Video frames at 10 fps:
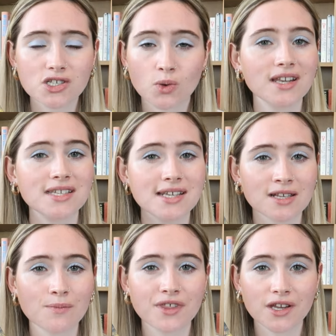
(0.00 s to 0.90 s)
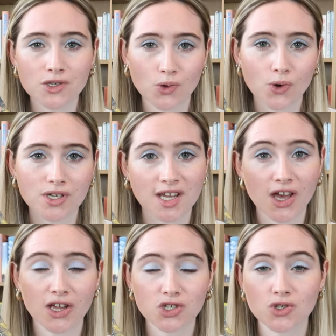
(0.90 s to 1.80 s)
20-something
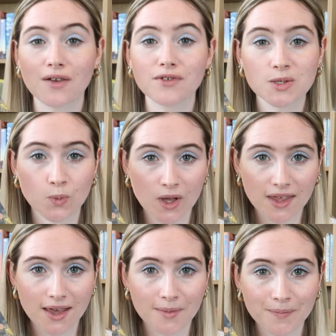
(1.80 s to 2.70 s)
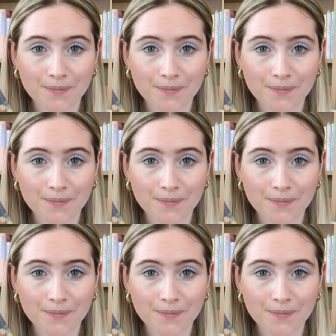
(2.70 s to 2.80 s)
daughter travels with him.